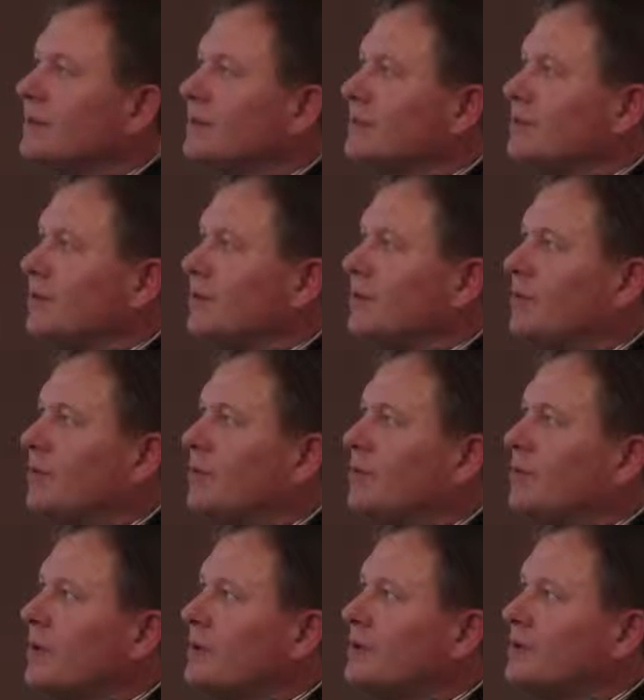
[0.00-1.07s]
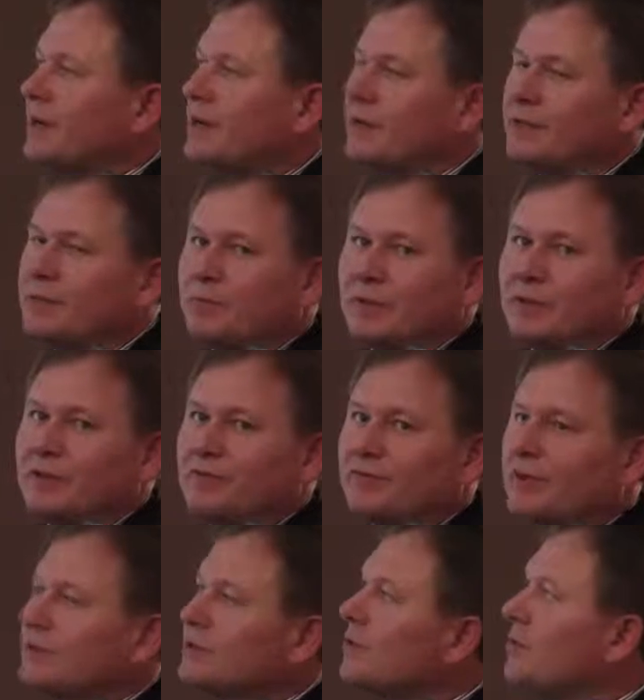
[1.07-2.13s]
so it's a big
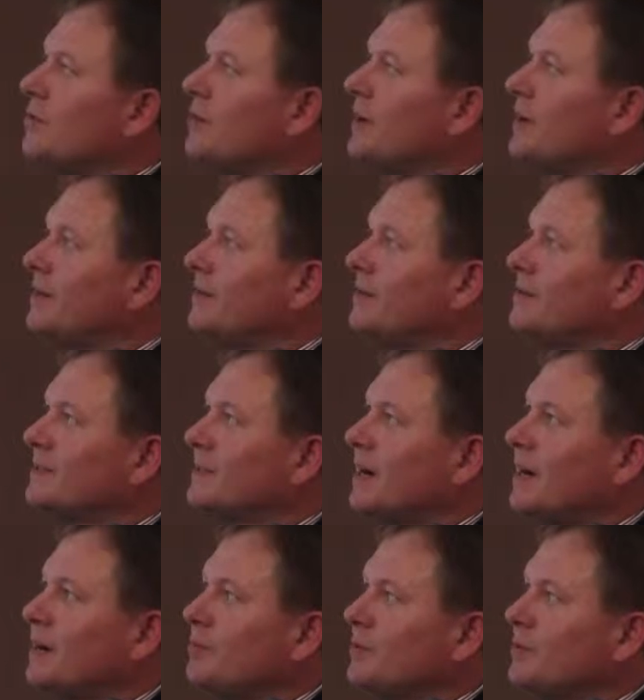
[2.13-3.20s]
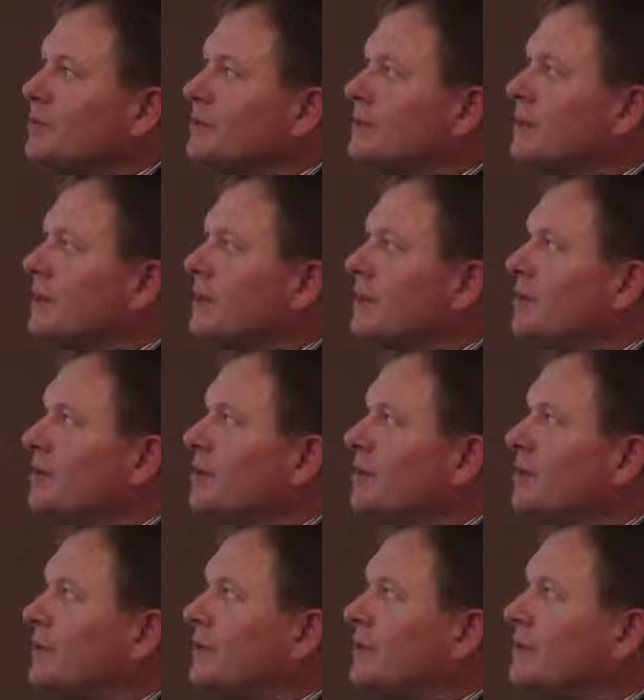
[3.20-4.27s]
difference comparing with Cyprus,
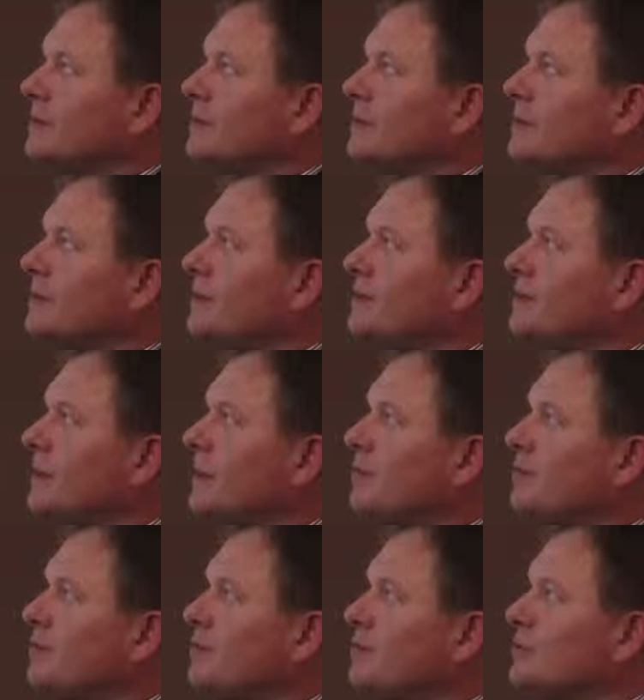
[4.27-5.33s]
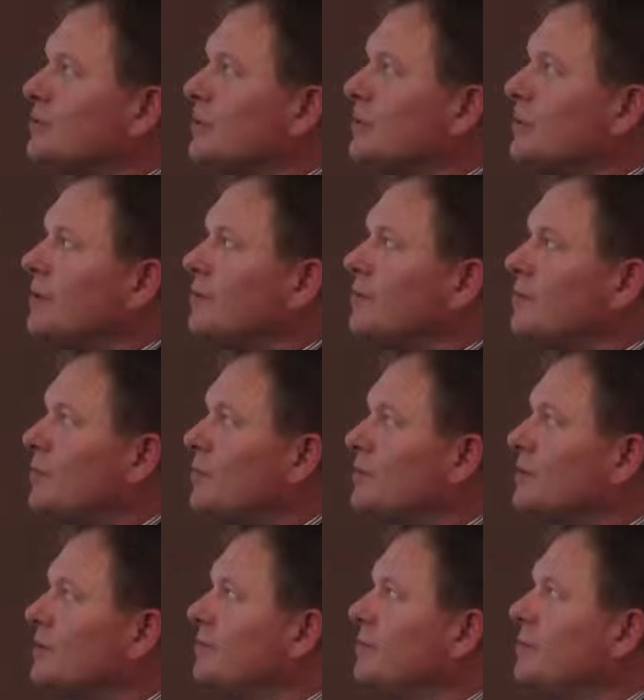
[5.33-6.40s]
because in Cyprus
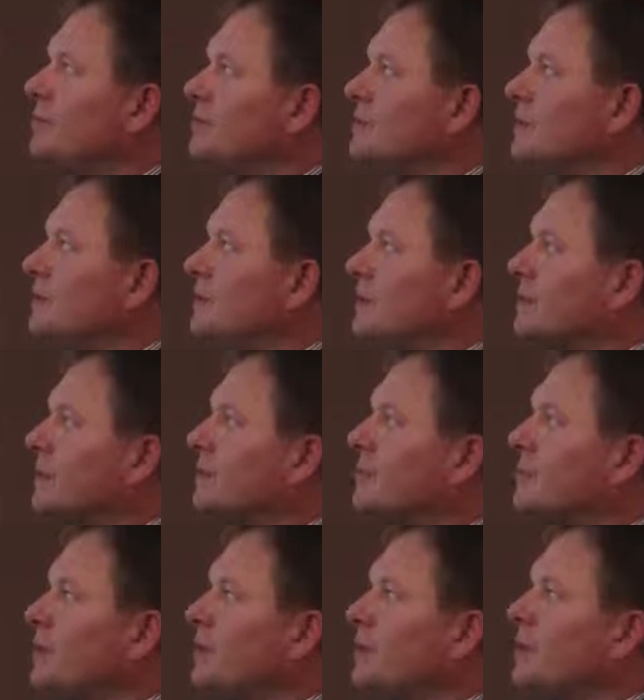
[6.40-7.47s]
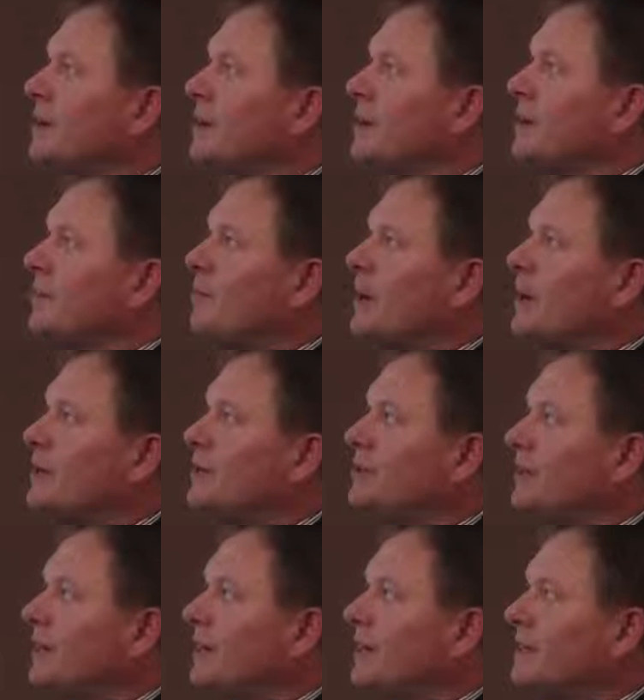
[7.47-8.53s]
mostly we use limited company by
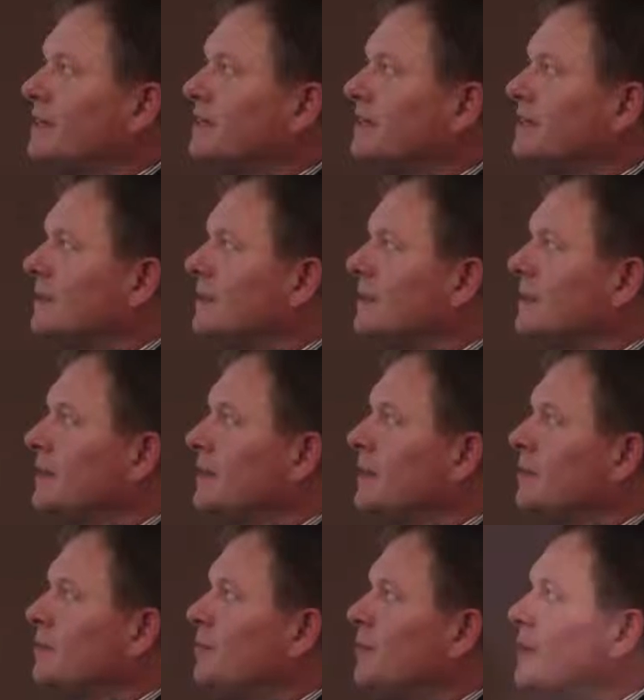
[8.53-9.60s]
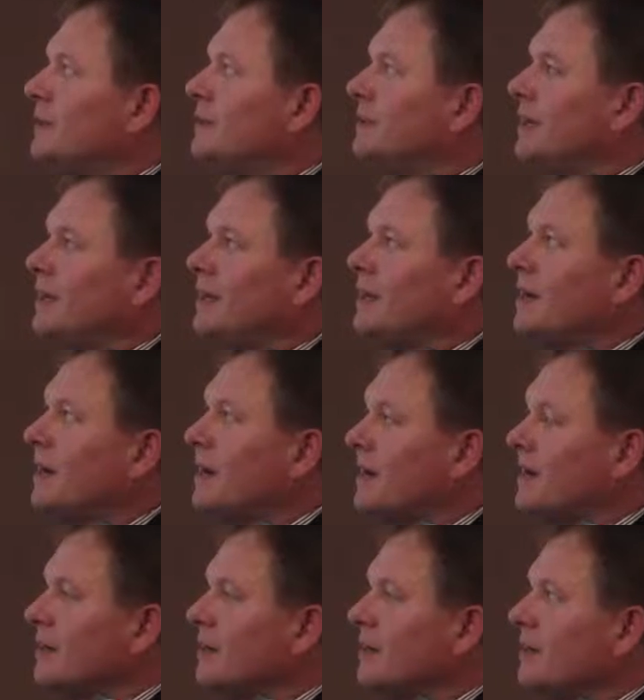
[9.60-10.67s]
shares. But in
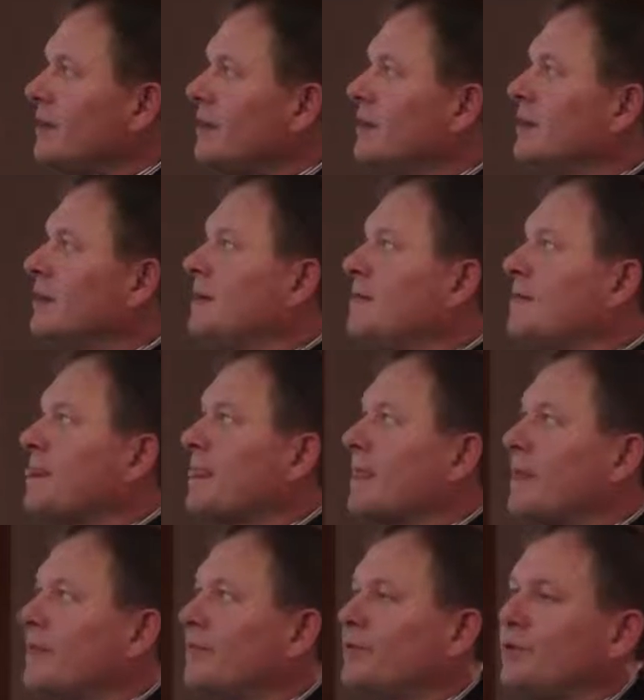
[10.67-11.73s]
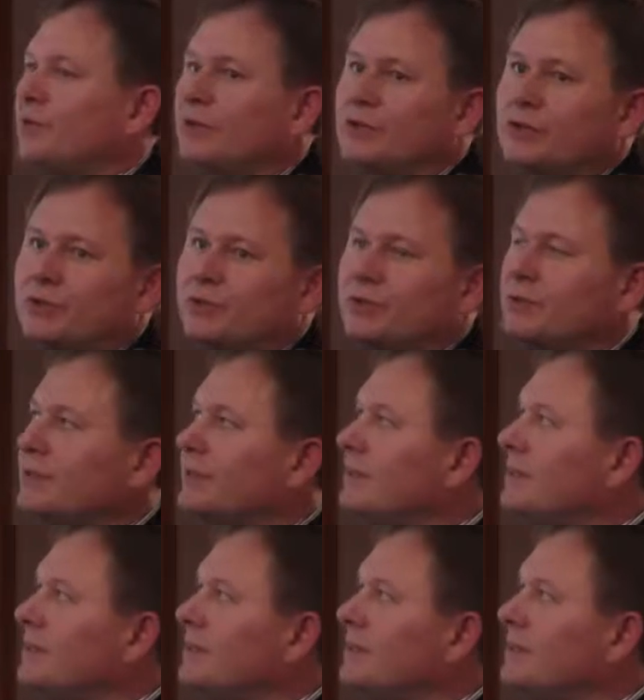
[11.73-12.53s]
Hungary, if you will choose